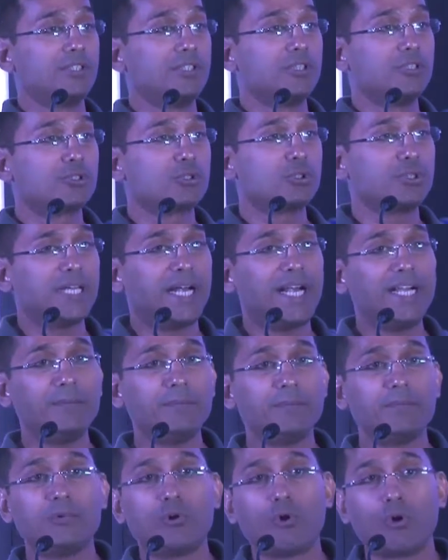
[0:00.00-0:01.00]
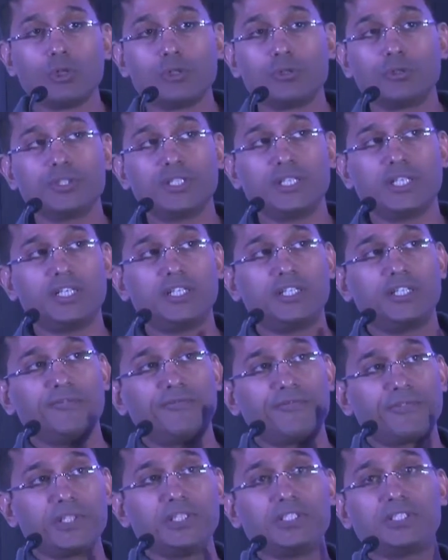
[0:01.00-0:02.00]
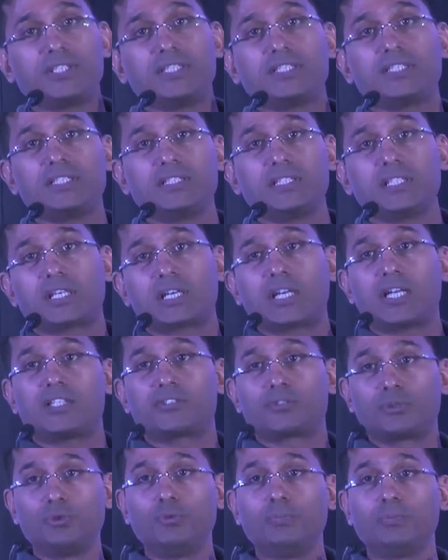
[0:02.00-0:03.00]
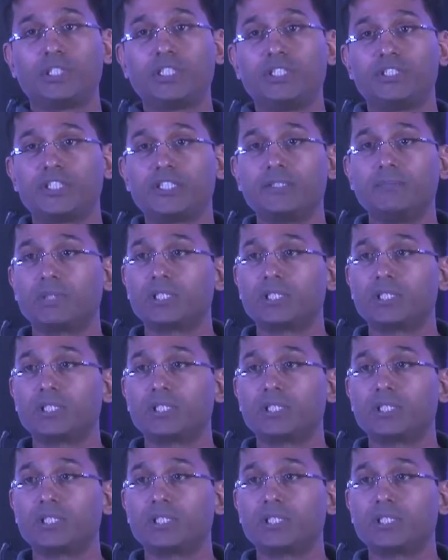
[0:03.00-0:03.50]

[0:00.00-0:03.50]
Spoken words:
So that although there are differences in the classroom teaching,